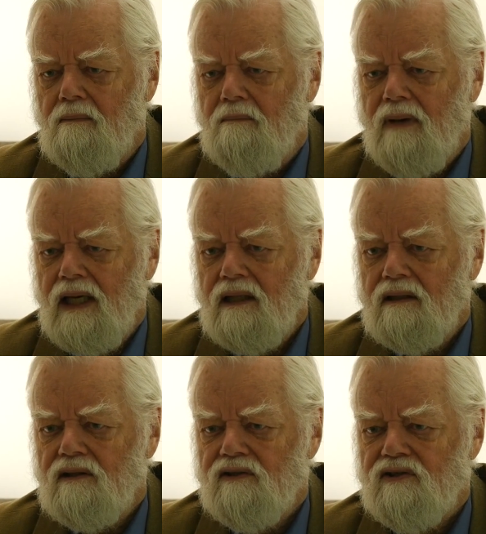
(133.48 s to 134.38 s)

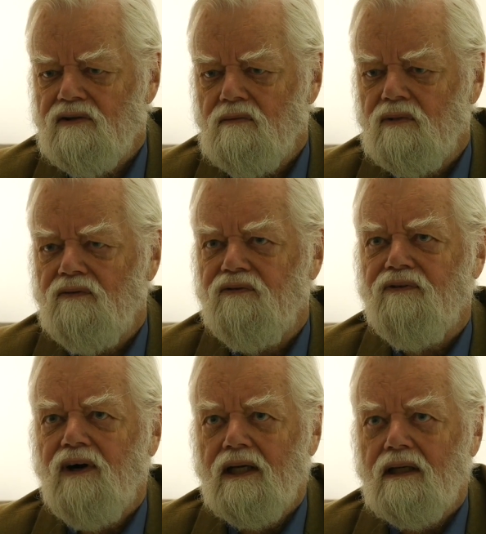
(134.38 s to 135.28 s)
males would
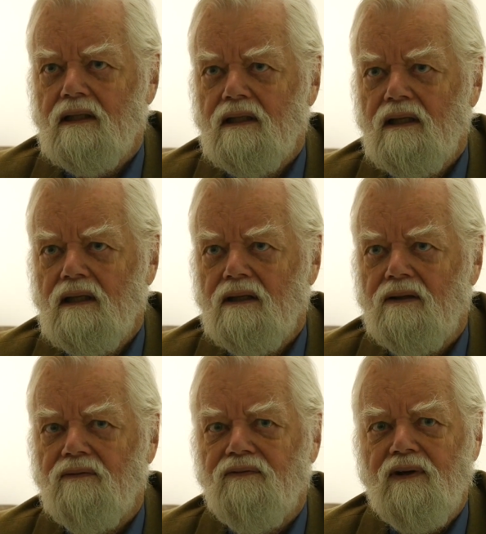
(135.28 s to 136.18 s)
frighten
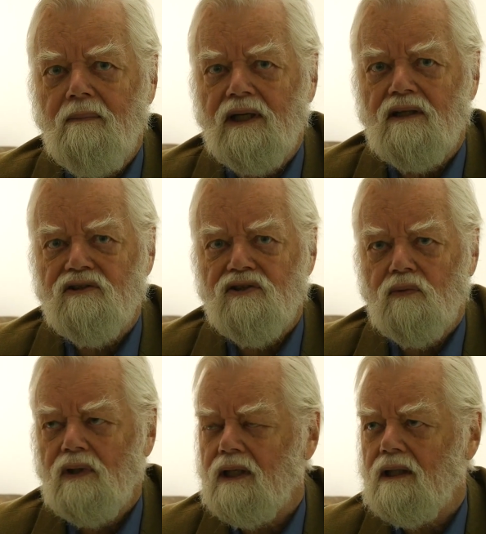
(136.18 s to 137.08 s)
the females
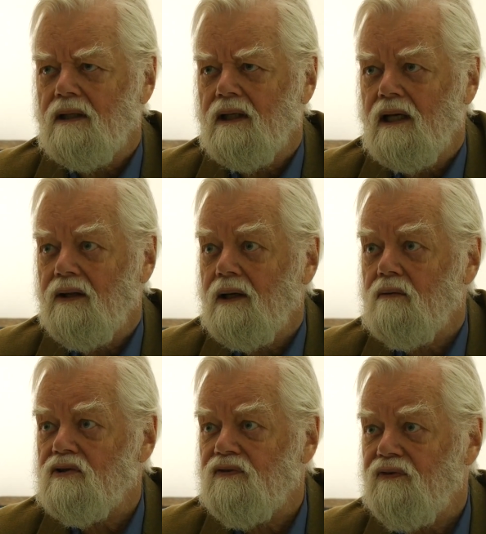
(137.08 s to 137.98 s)
away. Now
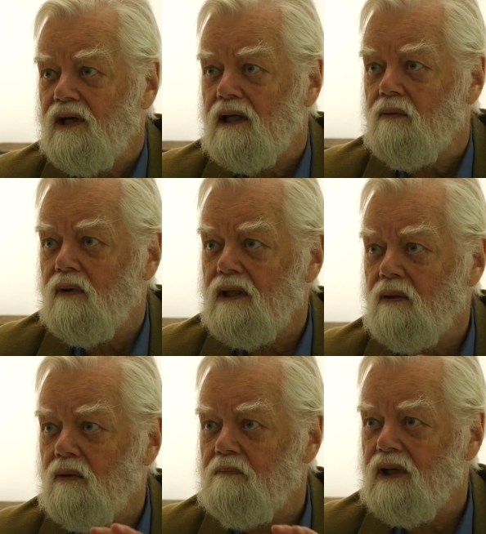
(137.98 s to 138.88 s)
that was fine when
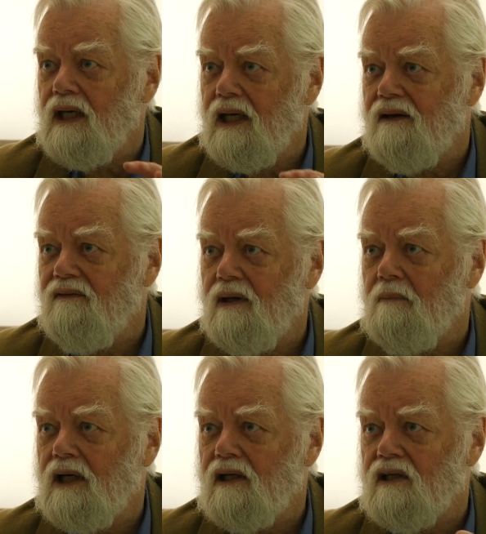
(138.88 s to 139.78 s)
there were big, heavy
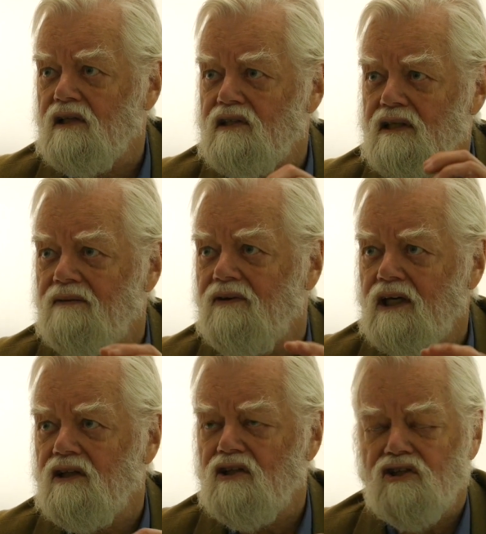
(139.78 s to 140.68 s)
monkeys living
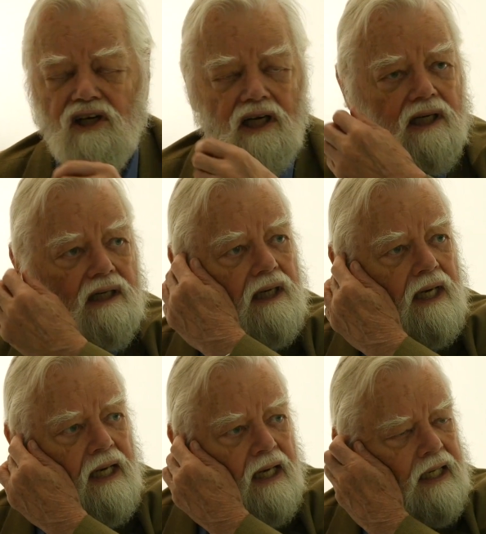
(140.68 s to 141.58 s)
in the shade.
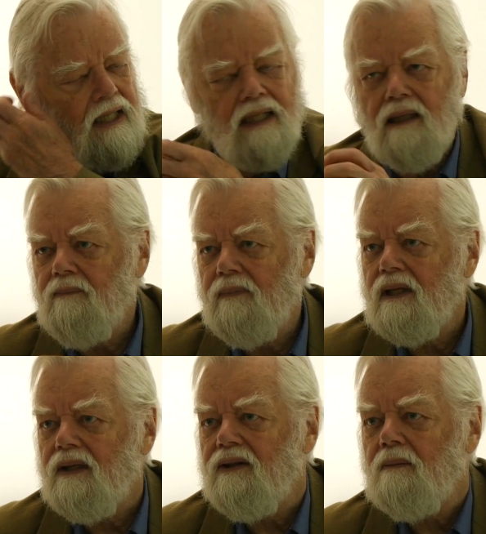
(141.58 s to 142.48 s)

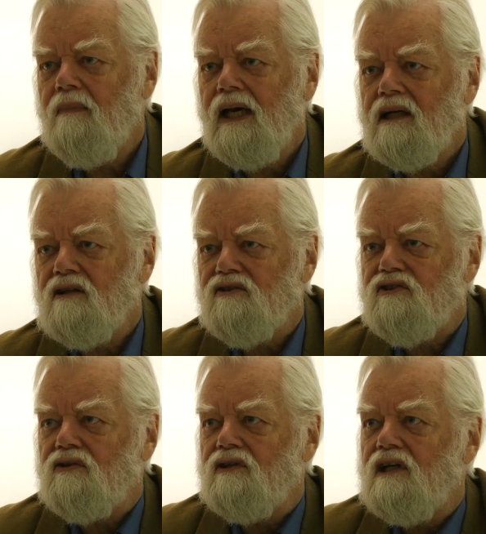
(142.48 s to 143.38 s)
The
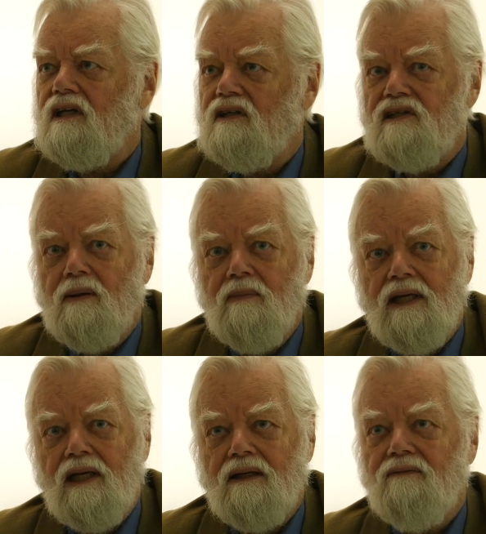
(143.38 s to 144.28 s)
males could
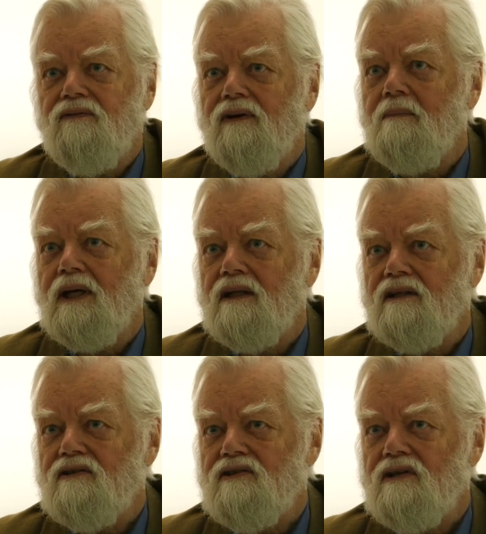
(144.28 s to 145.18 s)
intimidate
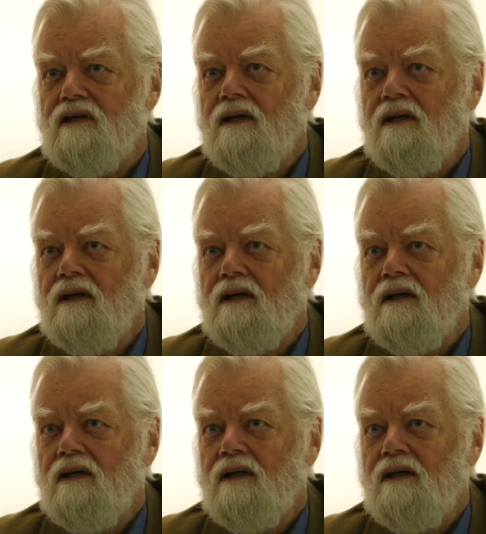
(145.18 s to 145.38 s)
females,